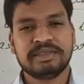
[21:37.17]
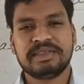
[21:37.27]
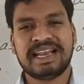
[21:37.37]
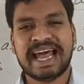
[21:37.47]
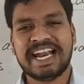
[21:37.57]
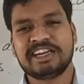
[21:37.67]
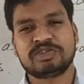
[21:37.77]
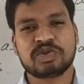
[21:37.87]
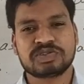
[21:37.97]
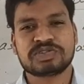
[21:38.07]
the land
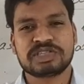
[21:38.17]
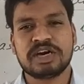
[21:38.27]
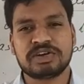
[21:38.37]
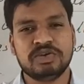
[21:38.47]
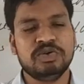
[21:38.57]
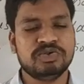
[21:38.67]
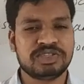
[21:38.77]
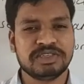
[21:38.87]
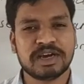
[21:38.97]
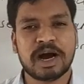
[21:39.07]
resources are
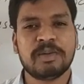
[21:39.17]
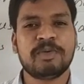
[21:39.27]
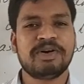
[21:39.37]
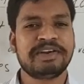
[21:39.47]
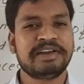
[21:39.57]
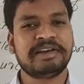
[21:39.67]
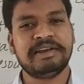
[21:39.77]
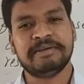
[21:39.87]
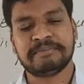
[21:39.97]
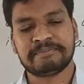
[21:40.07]
using abundantly.